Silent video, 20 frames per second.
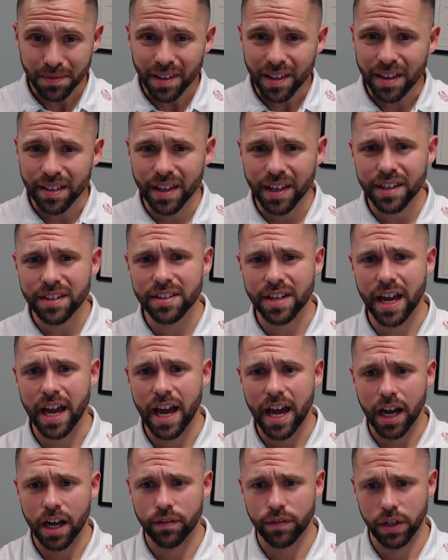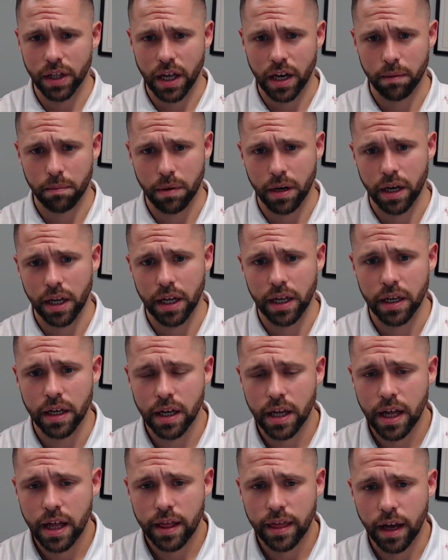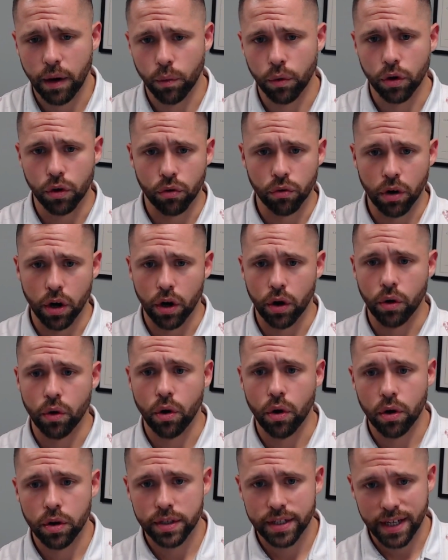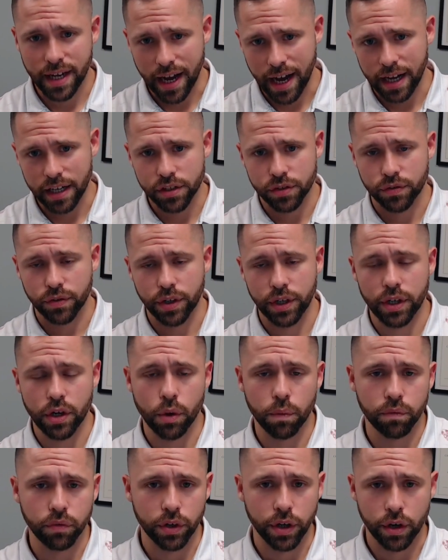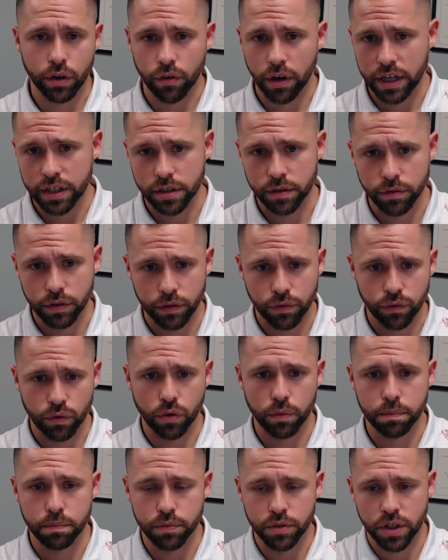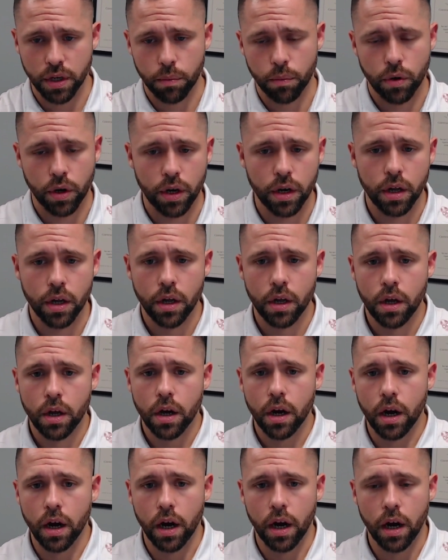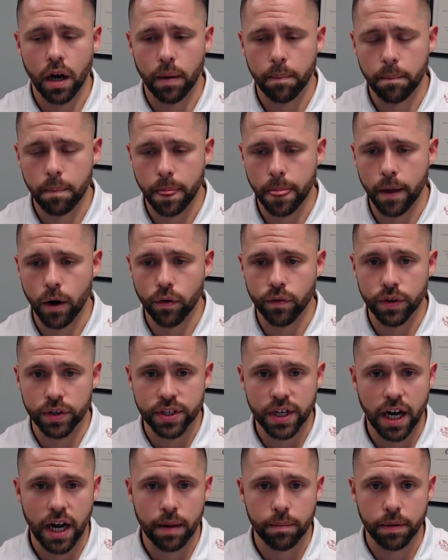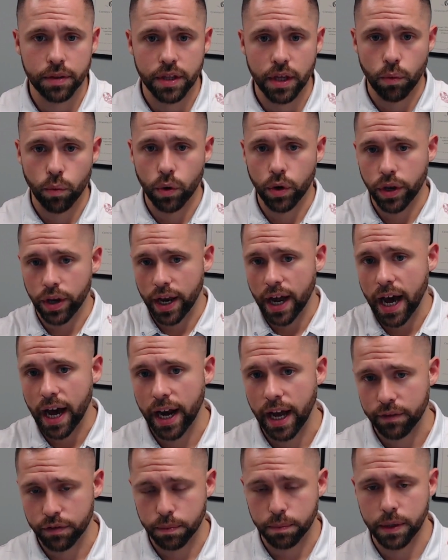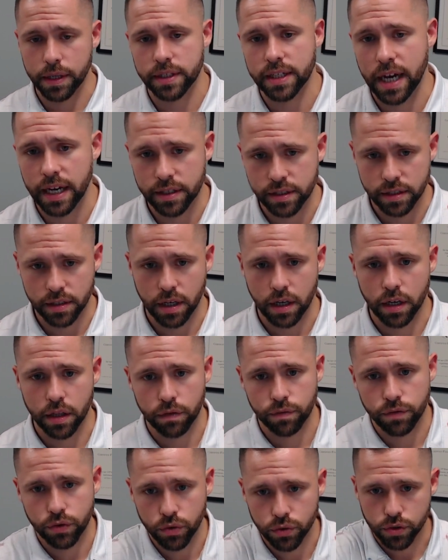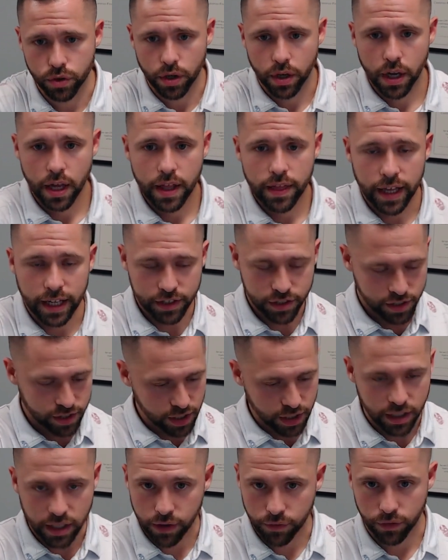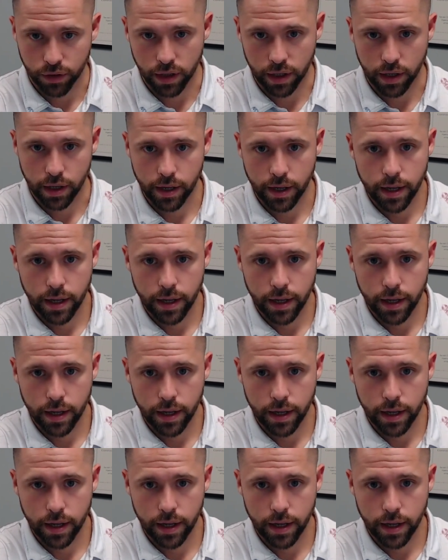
That is a heck of a lot of money that will grow tax-free, hopefully aggressively for someone over time that they will not have to pay taxes on in the future. That's significant.